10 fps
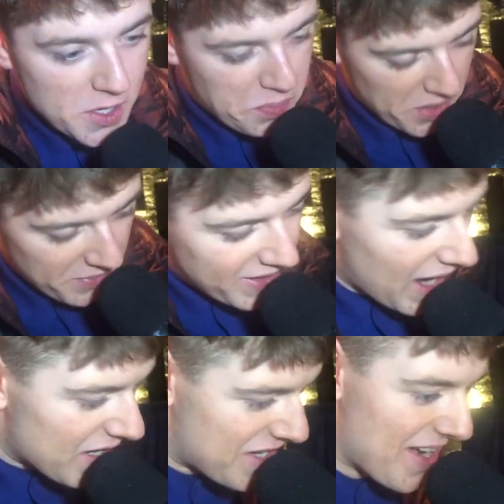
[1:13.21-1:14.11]
probably
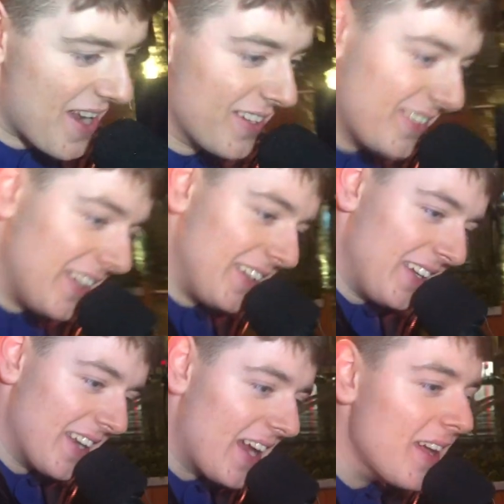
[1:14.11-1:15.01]
catch an STD,
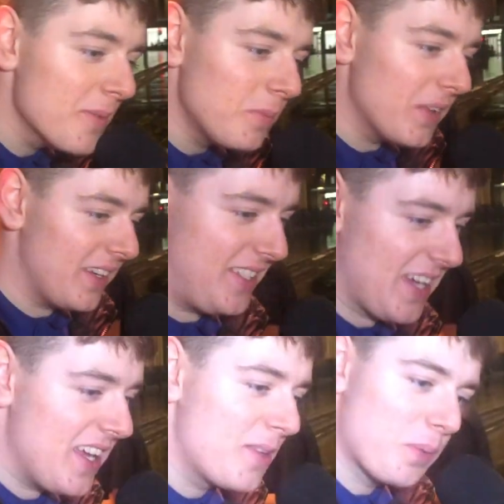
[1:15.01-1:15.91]
right? But the
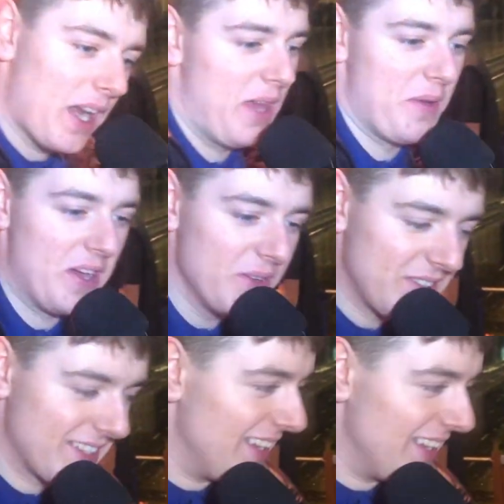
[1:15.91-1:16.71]
city's pretty wild.